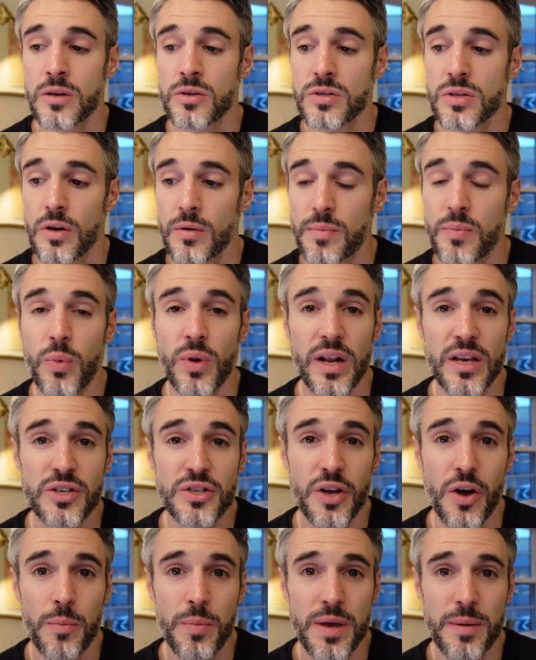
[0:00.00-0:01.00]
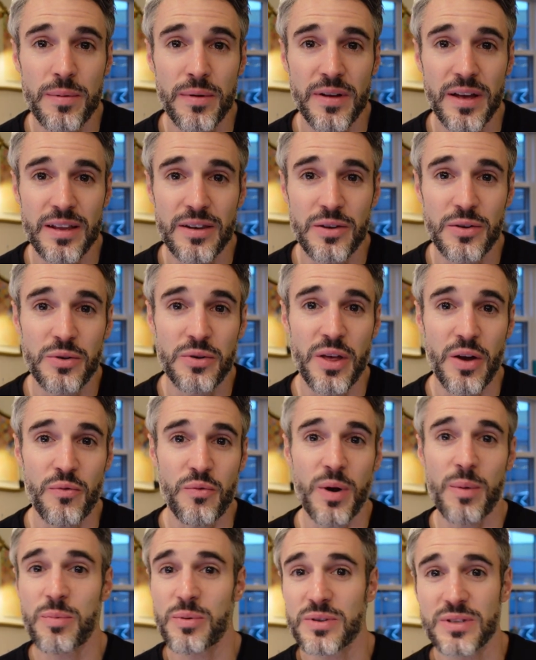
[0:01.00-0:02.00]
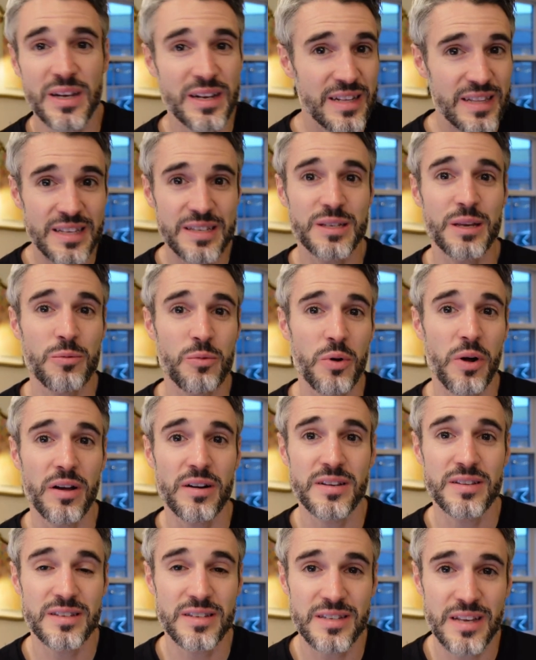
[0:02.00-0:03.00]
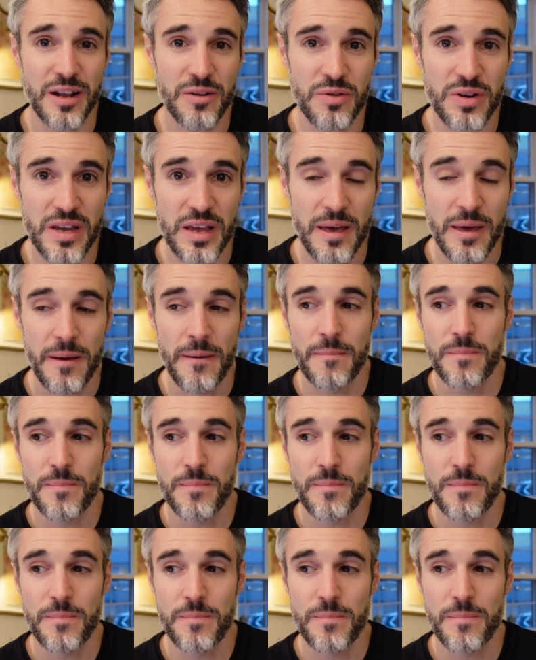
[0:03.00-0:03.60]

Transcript: So when I saw people I knew that represented the same qualities as Henry,